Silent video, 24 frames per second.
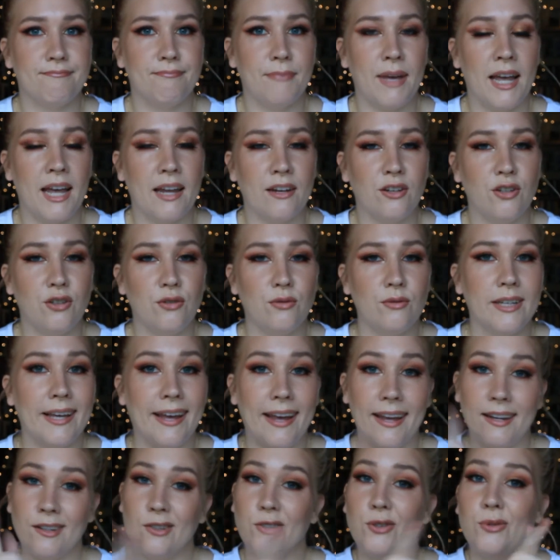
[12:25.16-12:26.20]
And you
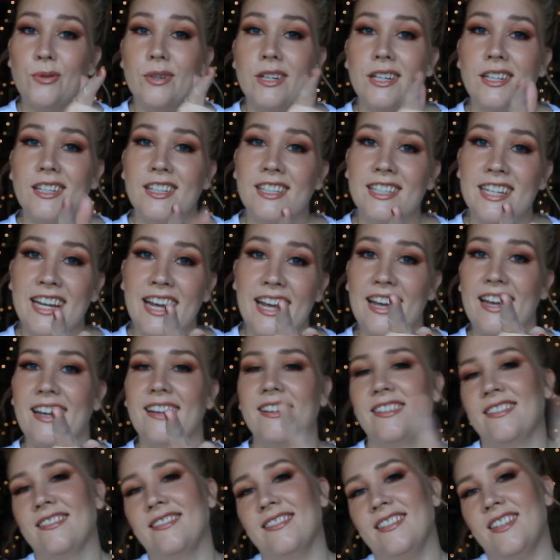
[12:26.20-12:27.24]
can do it in a
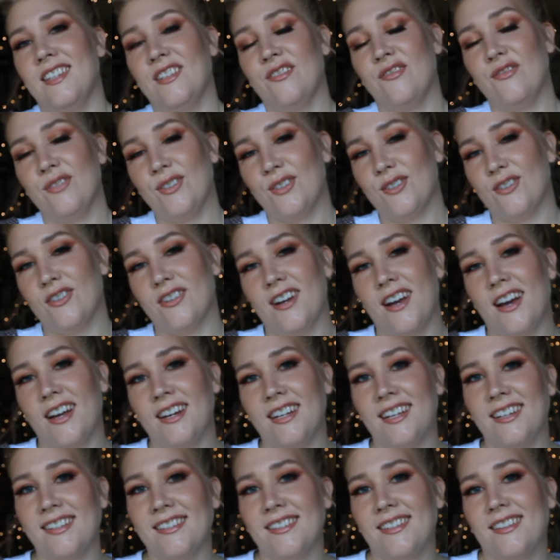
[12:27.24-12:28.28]
day if you're not
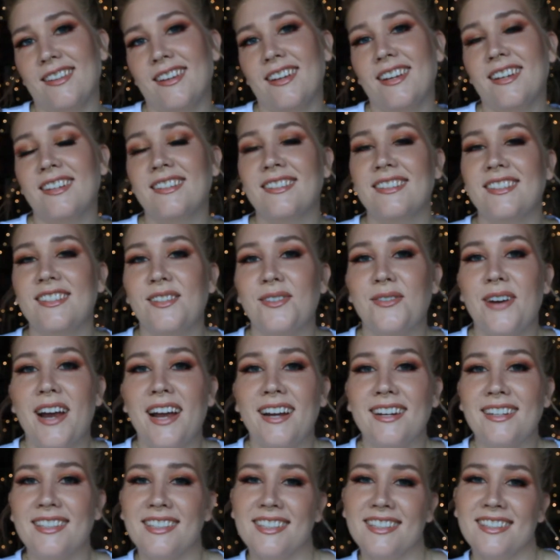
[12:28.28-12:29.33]
easily
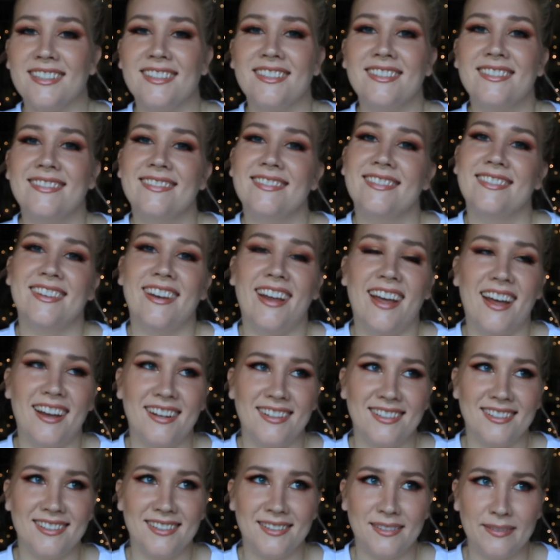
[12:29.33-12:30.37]
distracted,
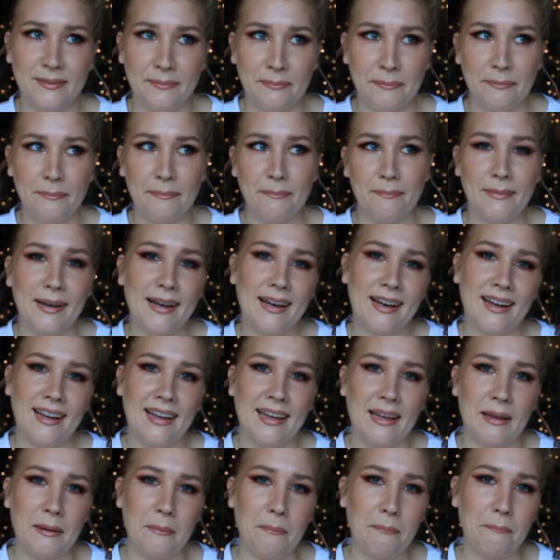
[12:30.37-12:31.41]
as I
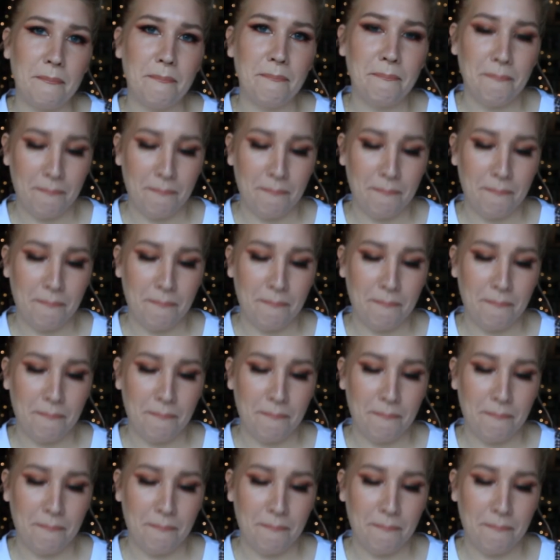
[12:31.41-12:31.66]
am.